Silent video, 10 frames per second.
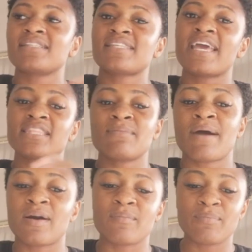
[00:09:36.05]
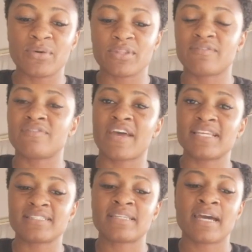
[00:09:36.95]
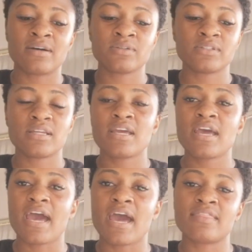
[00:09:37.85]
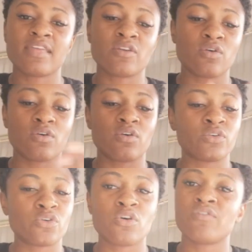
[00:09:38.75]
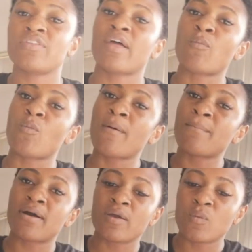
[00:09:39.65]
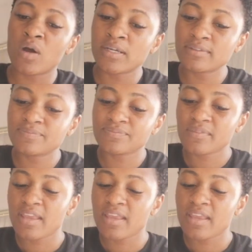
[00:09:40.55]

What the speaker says: take them out and put them face down, and then uncover them one by one